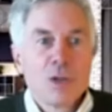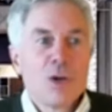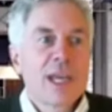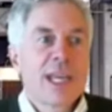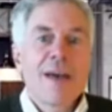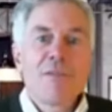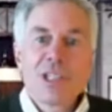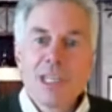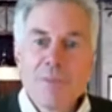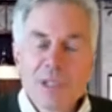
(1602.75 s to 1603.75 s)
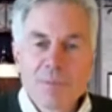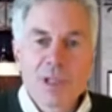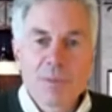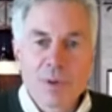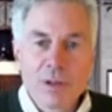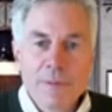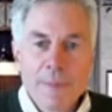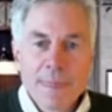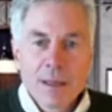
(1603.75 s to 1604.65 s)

you can have teams of people